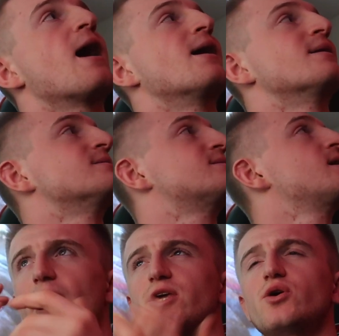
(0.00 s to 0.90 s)
and
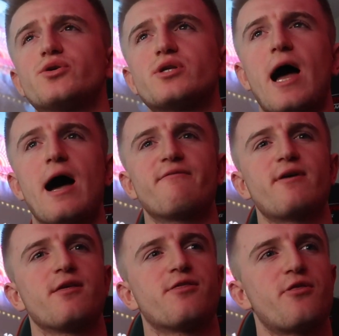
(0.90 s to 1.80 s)
I used to
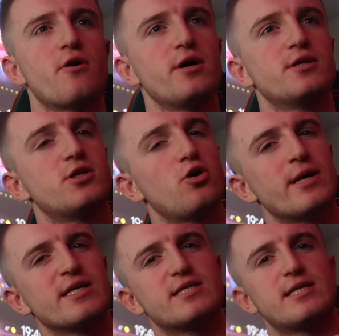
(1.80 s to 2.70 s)
have a
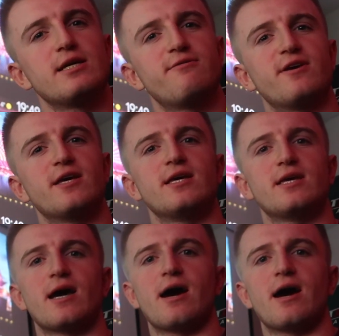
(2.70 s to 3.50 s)
32-inch TV